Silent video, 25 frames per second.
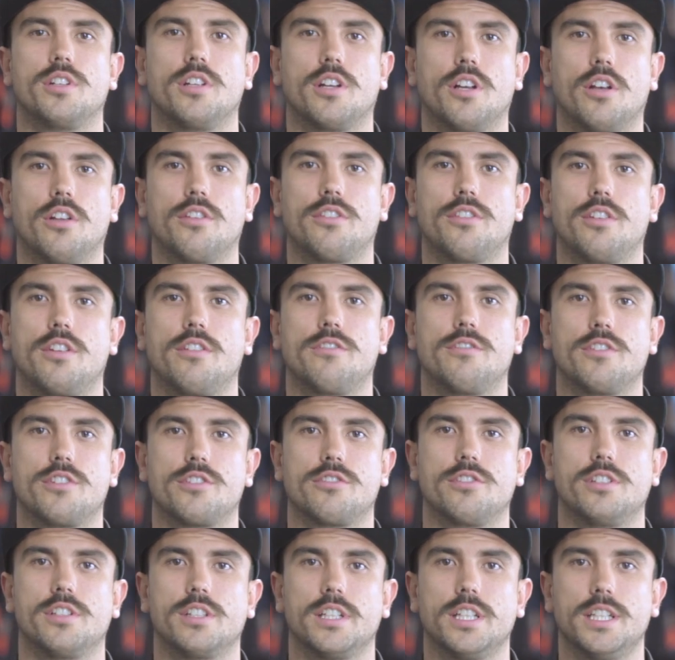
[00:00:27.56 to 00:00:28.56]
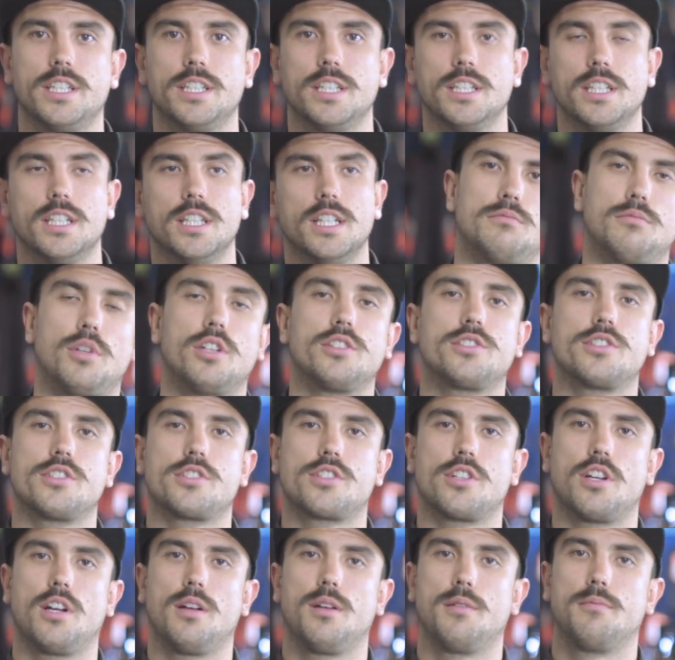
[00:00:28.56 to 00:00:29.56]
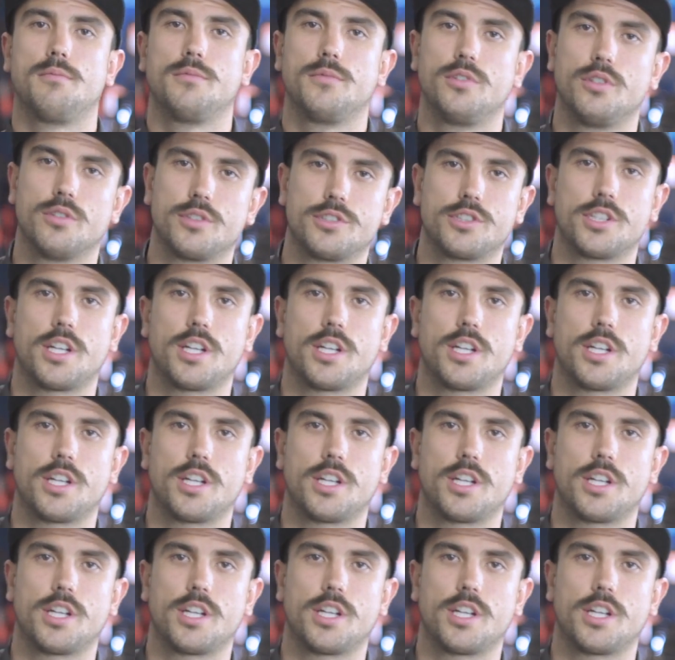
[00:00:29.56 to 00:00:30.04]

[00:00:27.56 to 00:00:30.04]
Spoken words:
healthy fishery there. Most of the time you're